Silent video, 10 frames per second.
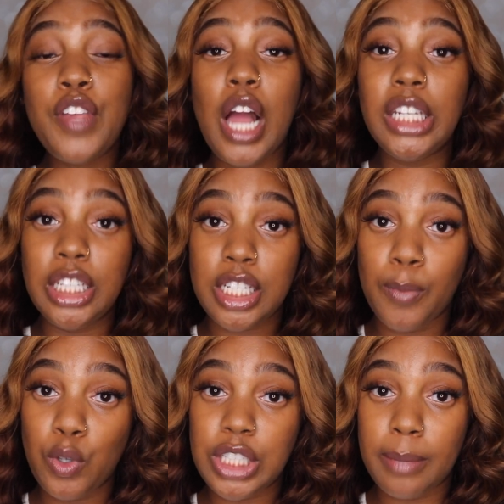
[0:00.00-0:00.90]
if y'all need a
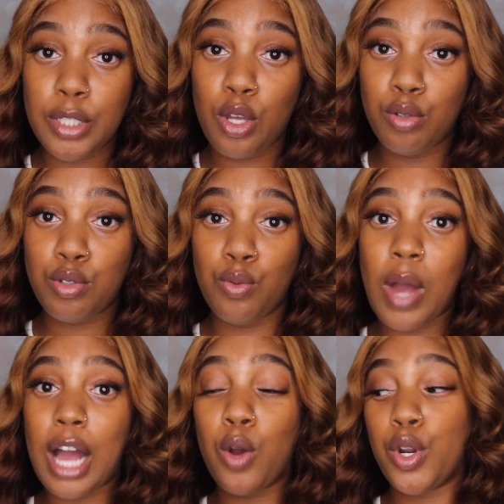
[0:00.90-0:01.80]
smoke shop to go to,
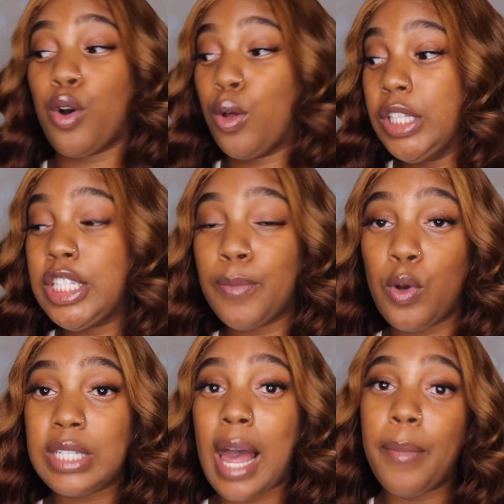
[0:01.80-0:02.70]
I go to Holy
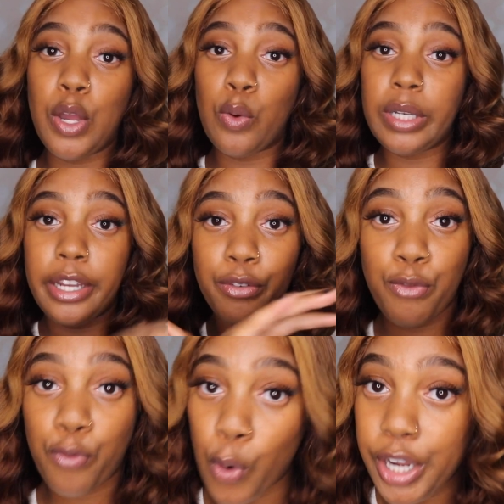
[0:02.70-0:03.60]
Smokes. I've been going there
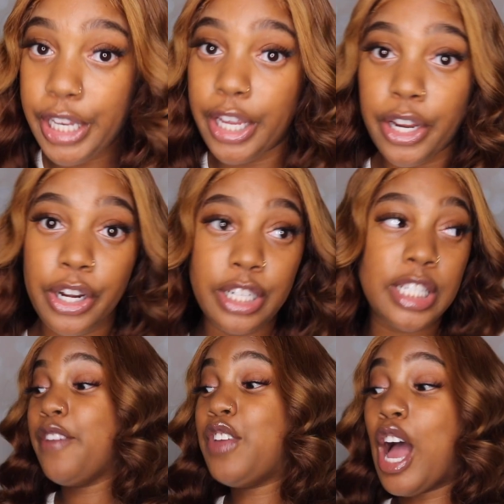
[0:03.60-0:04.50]
4
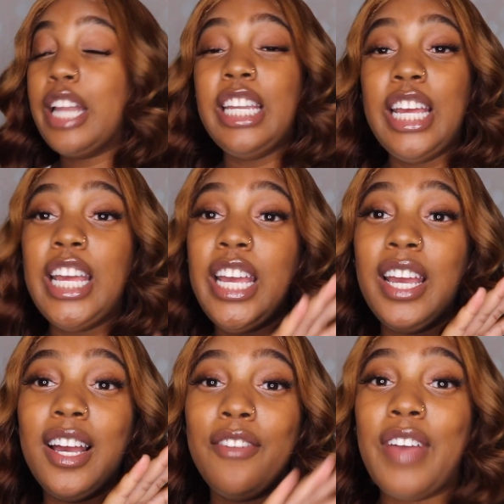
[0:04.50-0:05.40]
years. If y'all
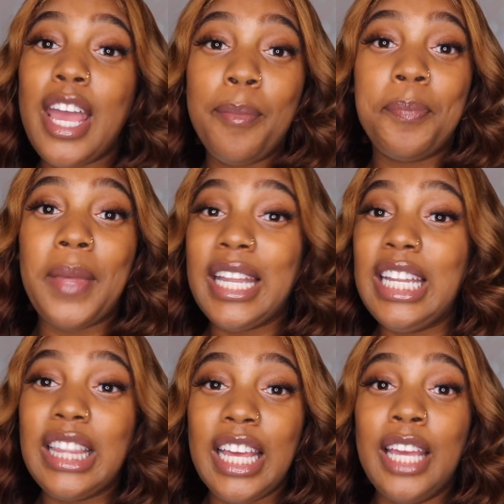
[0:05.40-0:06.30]
need vape,
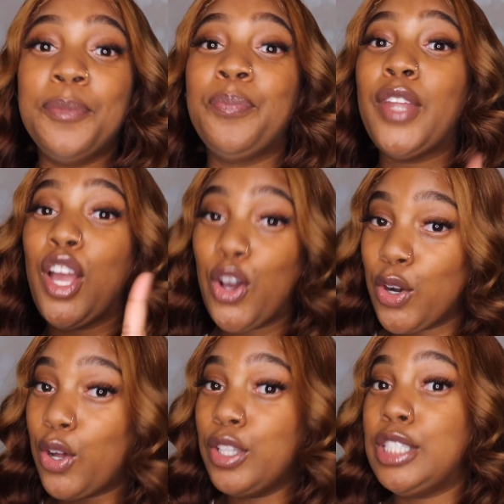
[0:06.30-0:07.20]
anything, go to Holy